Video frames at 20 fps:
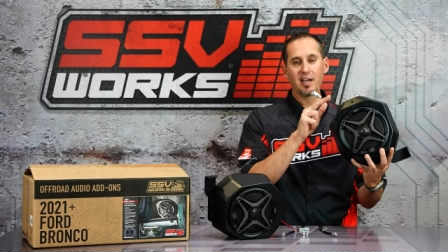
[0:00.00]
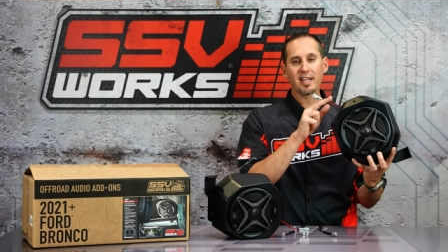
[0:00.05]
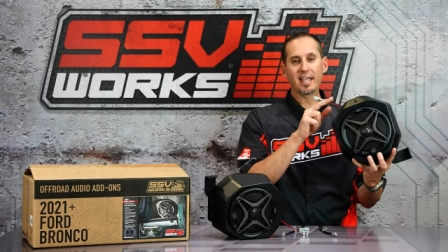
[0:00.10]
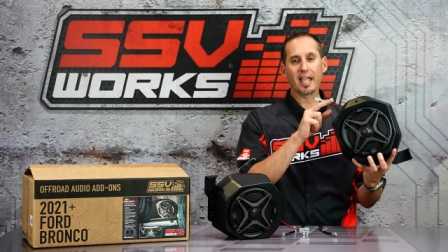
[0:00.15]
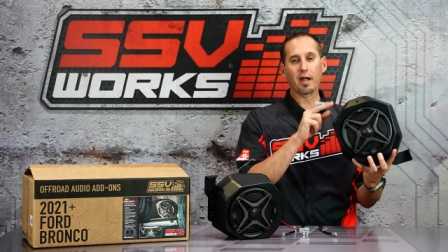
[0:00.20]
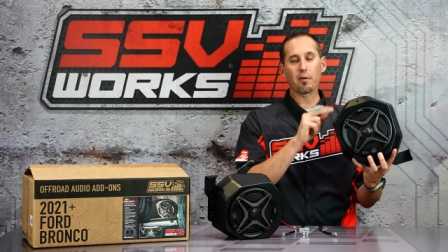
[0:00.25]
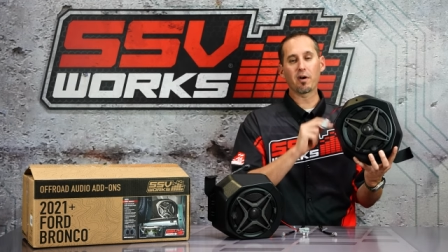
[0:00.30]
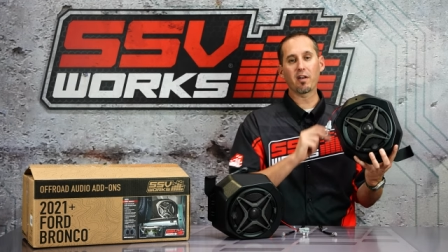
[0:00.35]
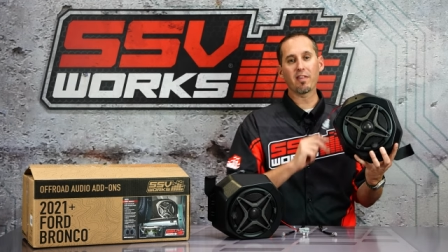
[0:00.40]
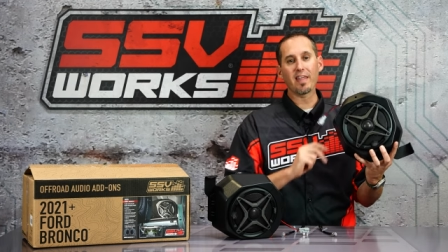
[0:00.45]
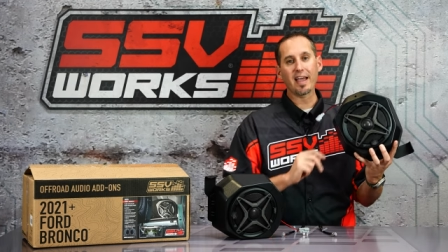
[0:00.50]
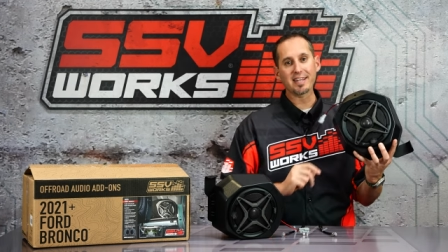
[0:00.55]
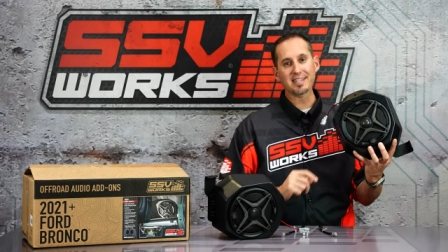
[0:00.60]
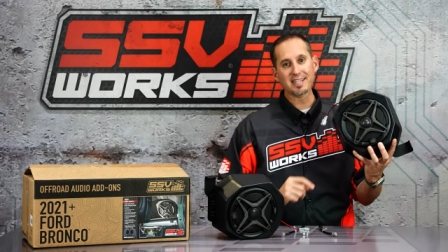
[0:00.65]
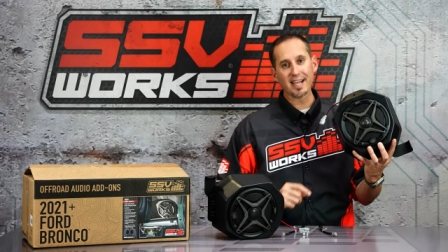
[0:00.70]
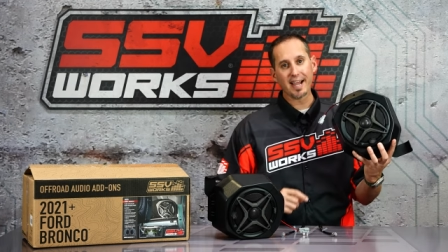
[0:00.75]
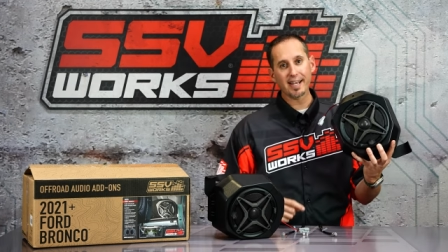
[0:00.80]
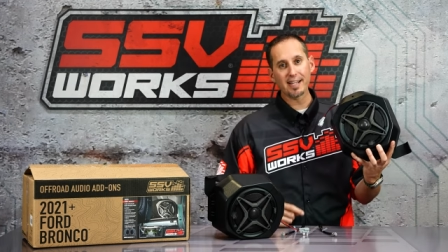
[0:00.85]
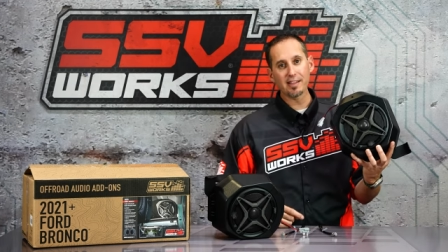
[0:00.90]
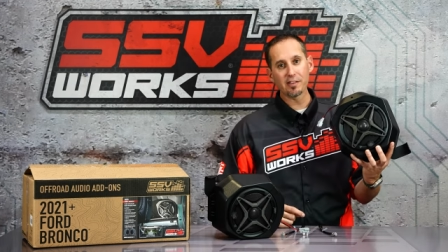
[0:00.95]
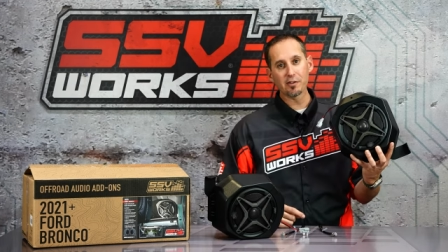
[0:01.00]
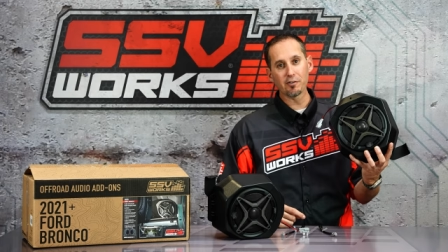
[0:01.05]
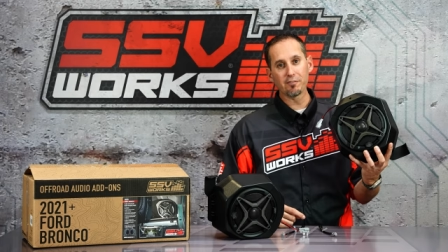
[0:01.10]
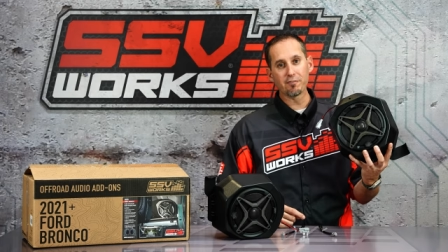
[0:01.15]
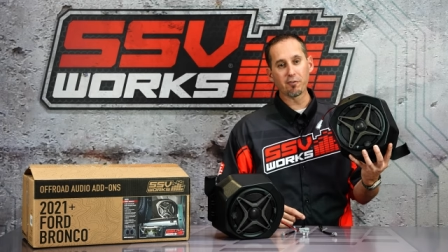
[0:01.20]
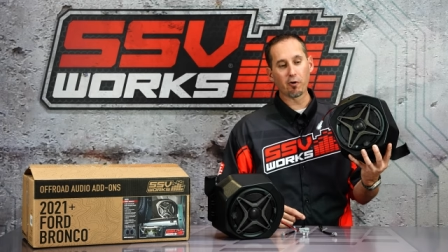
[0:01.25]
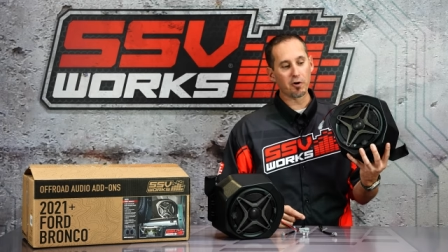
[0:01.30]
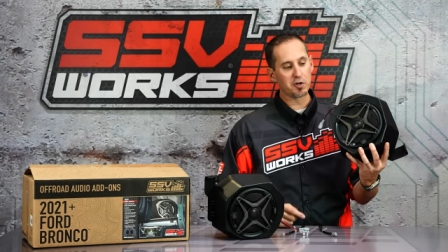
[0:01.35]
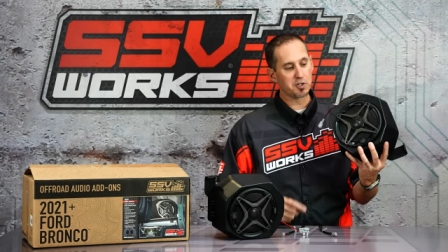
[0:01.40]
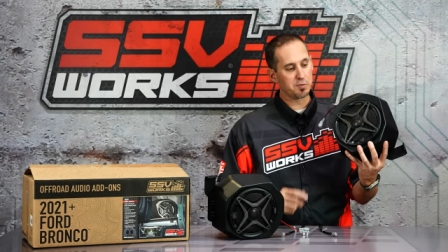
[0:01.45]
Get rid of that tiny little
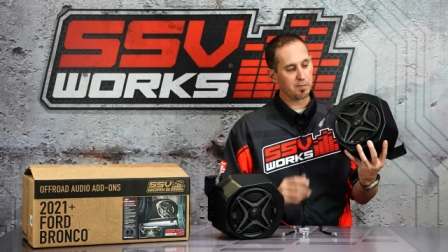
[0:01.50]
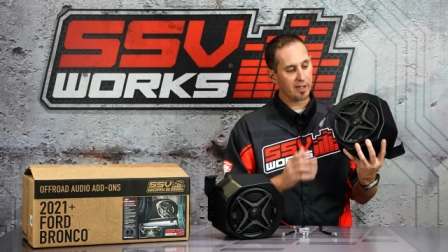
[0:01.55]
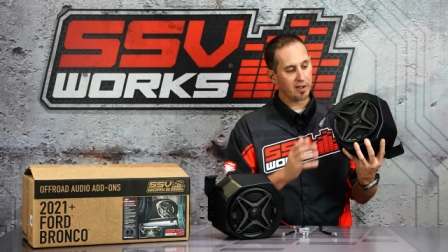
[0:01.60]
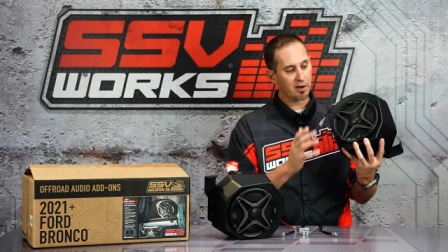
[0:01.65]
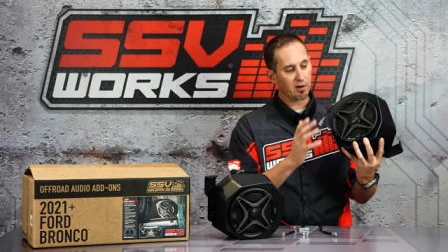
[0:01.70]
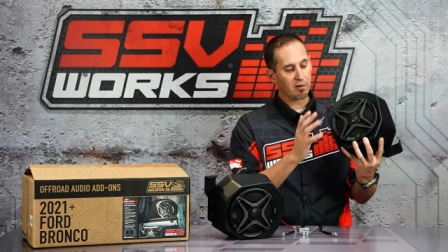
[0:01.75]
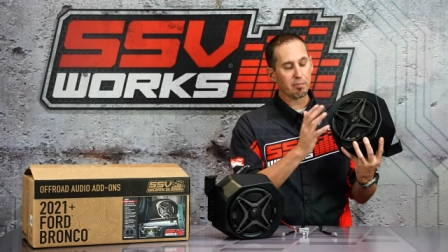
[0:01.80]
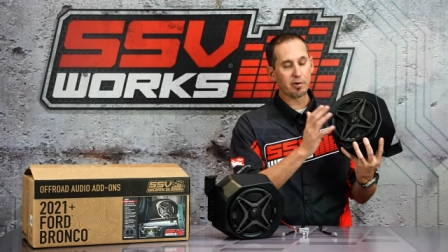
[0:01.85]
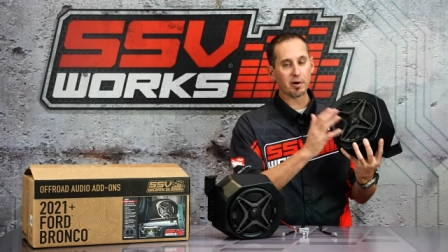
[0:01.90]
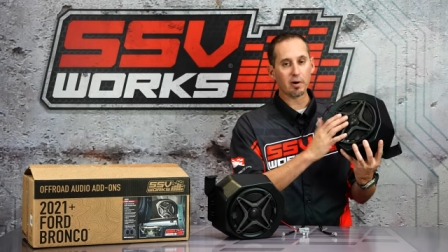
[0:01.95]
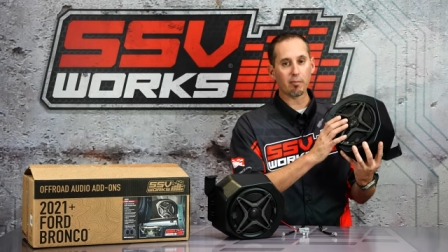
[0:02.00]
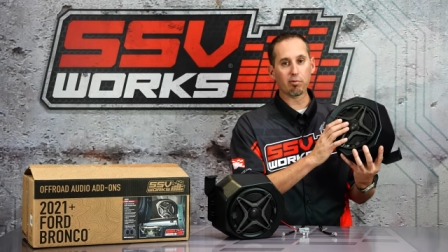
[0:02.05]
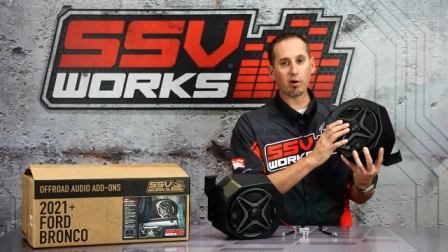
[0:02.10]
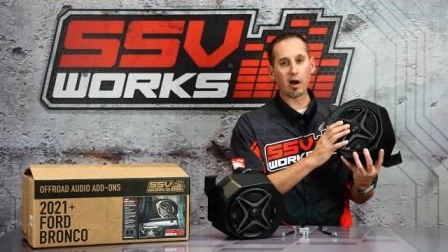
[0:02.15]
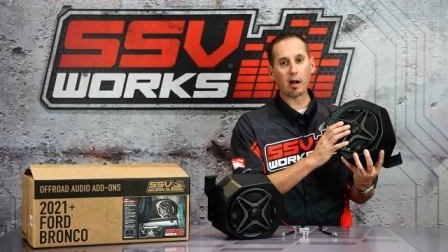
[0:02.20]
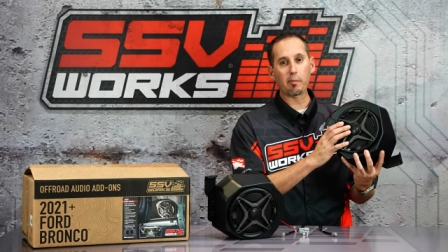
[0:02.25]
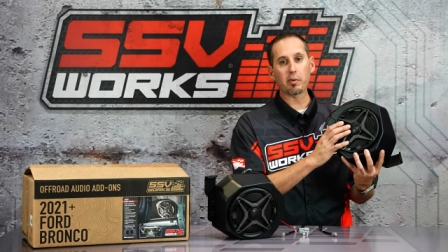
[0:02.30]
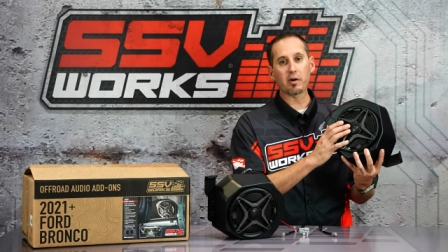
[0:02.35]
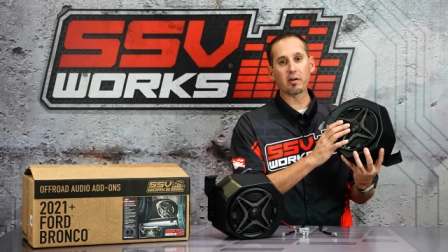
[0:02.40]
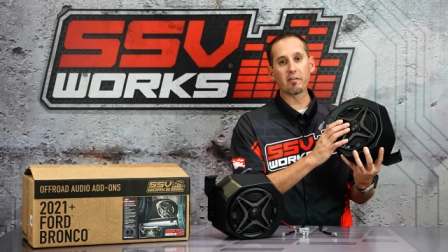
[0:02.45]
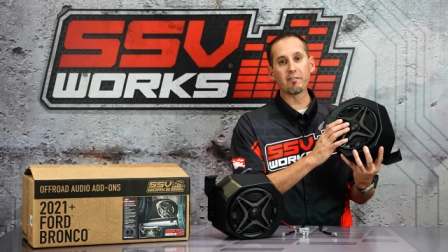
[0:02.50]
four inch speaker and put a proper